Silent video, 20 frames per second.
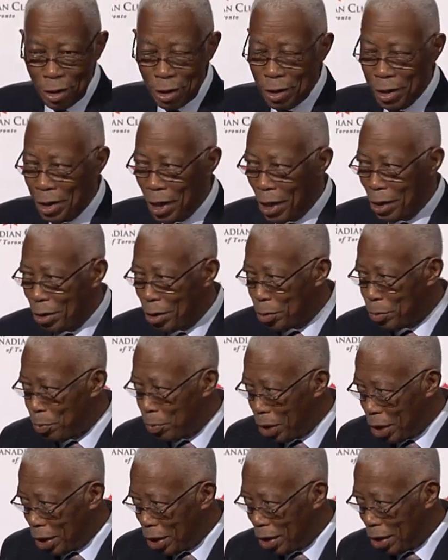tells
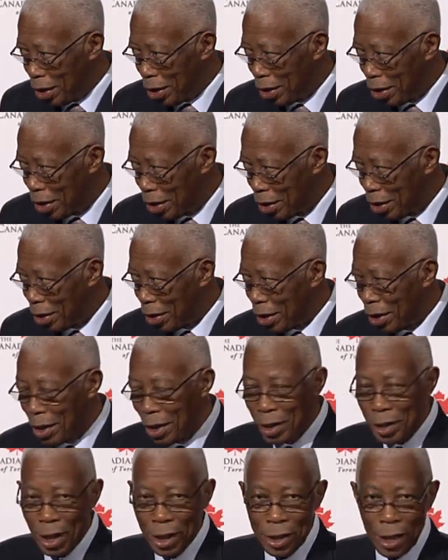me
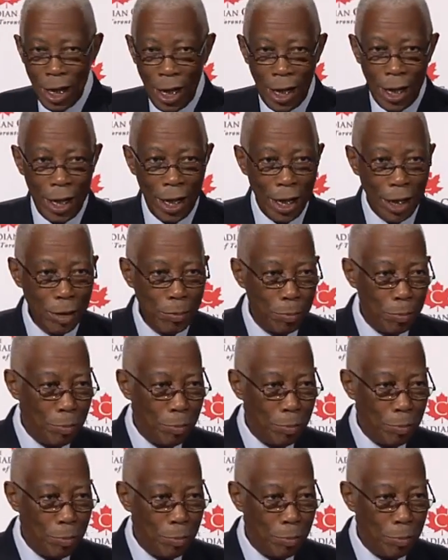that I had